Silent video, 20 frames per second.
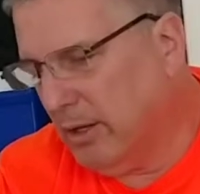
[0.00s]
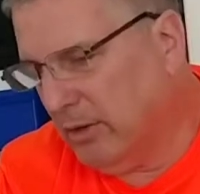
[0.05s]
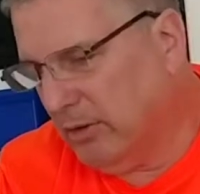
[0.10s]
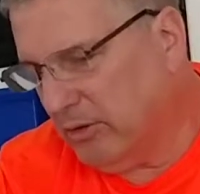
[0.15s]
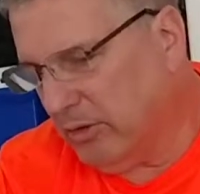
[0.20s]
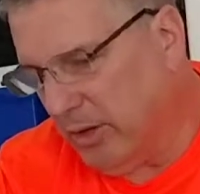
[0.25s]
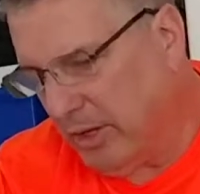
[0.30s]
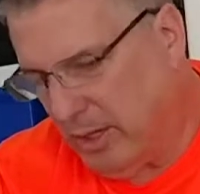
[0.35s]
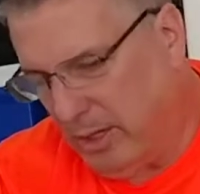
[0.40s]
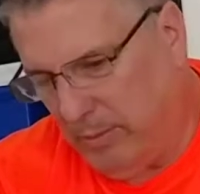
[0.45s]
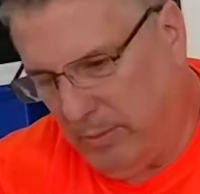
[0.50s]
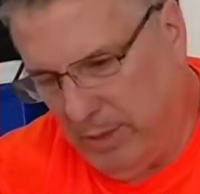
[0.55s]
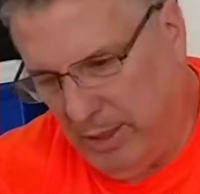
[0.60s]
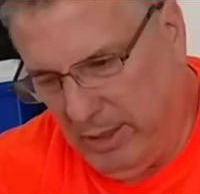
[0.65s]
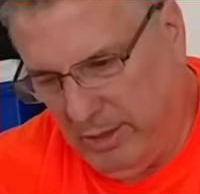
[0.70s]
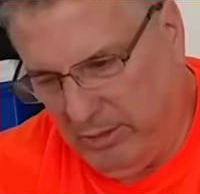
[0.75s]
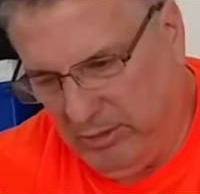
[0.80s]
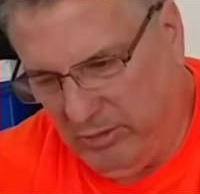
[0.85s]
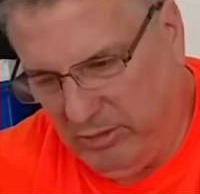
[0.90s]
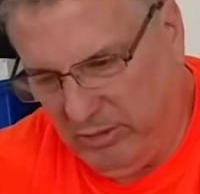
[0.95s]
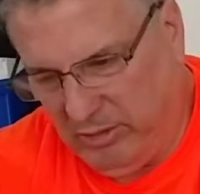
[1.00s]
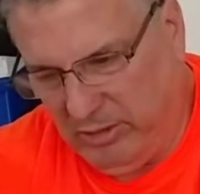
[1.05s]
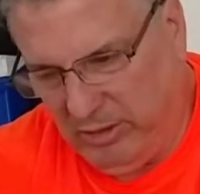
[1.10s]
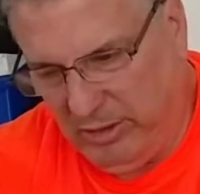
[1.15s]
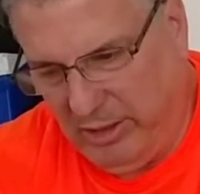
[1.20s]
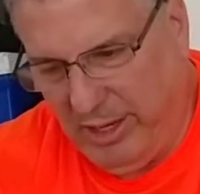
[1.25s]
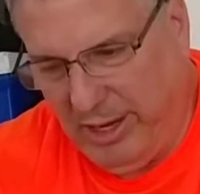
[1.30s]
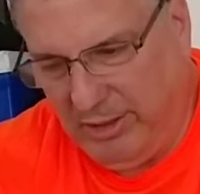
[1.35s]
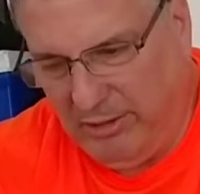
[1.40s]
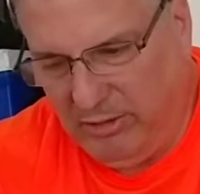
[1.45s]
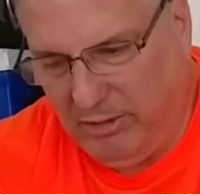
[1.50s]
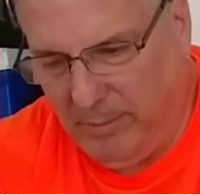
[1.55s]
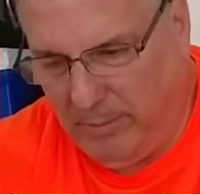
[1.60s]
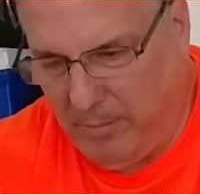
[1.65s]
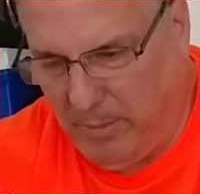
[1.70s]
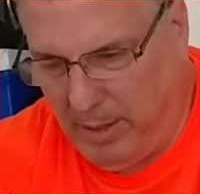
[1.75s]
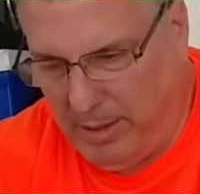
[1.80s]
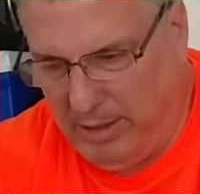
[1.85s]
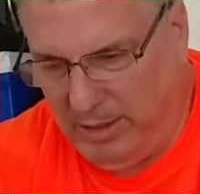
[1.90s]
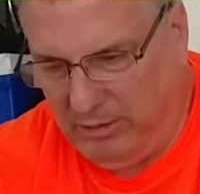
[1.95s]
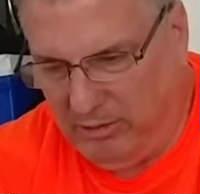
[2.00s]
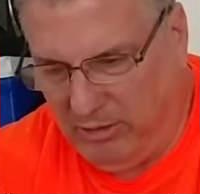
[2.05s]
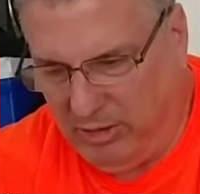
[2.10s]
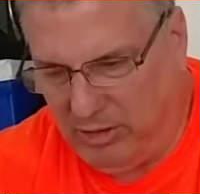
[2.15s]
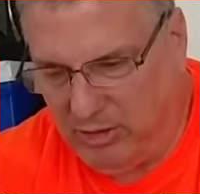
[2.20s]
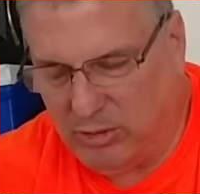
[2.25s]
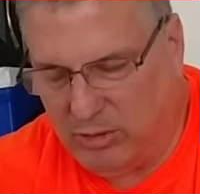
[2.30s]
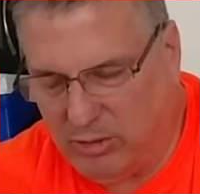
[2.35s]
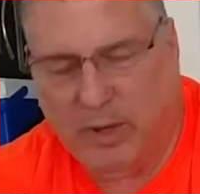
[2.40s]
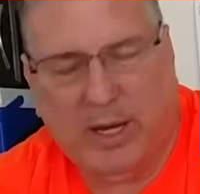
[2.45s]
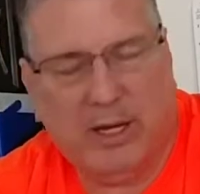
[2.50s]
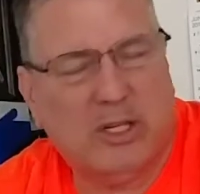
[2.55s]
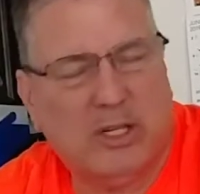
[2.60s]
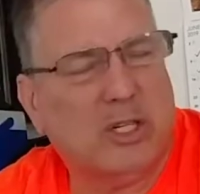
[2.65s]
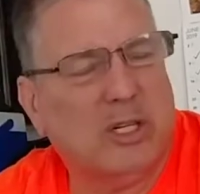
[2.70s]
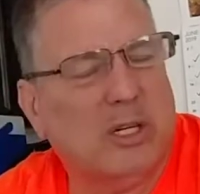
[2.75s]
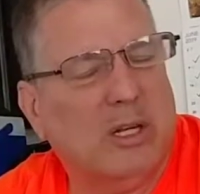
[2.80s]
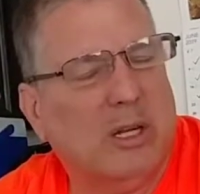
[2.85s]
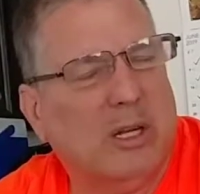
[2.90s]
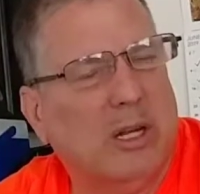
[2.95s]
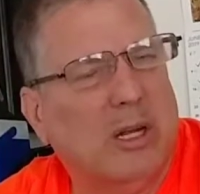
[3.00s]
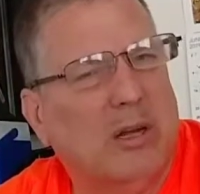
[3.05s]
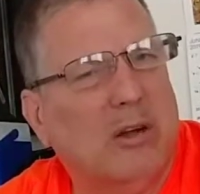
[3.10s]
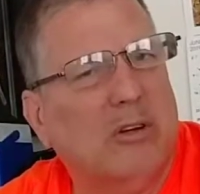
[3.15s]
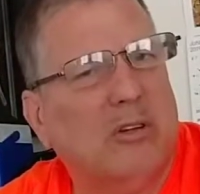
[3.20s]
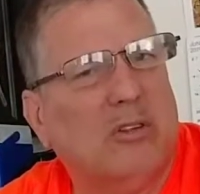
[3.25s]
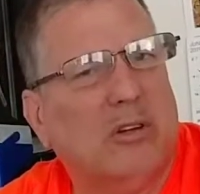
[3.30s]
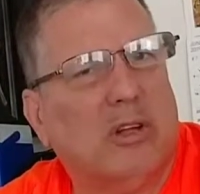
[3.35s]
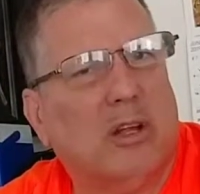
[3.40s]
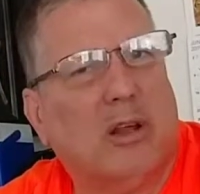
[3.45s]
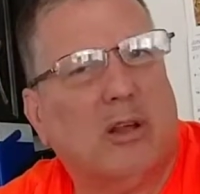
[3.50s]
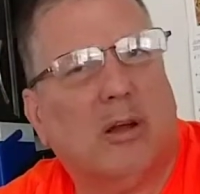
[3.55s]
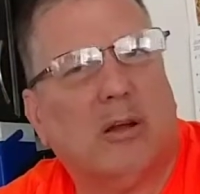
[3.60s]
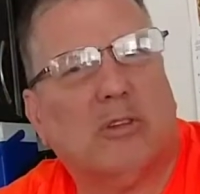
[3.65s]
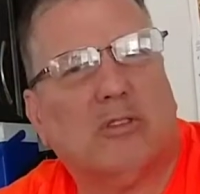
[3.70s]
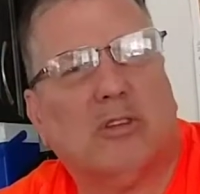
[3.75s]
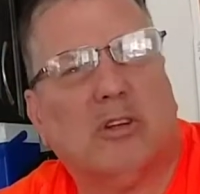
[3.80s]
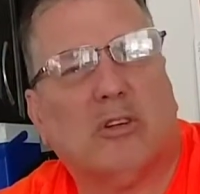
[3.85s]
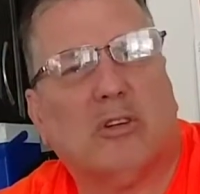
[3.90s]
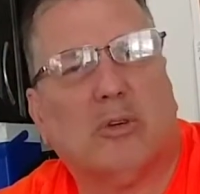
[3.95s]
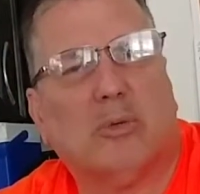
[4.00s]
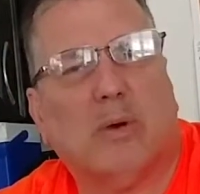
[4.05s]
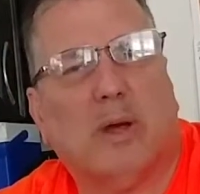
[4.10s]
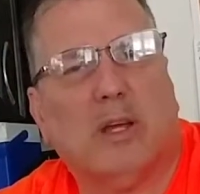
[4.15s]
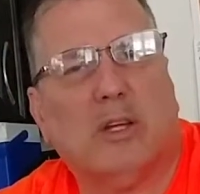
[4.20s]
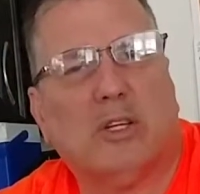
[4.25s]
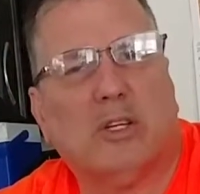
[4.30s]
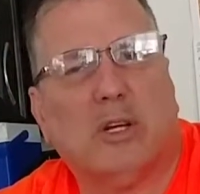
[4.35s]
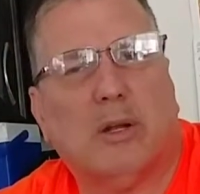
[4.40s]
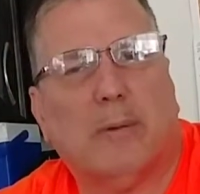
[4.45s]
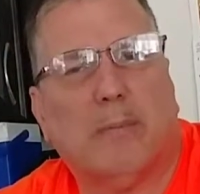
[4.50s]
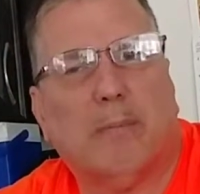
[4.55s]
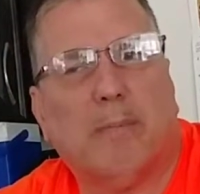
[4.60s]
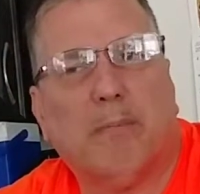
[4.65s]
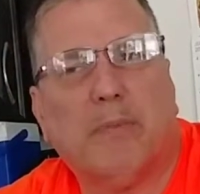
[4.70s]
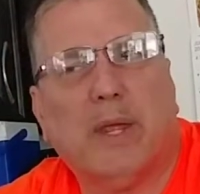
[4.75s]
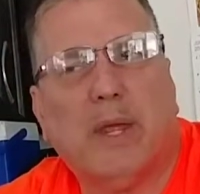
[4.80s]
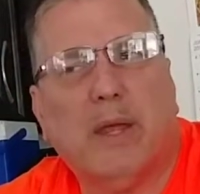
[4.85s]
So anyways, that's the money situation. Here's another situation.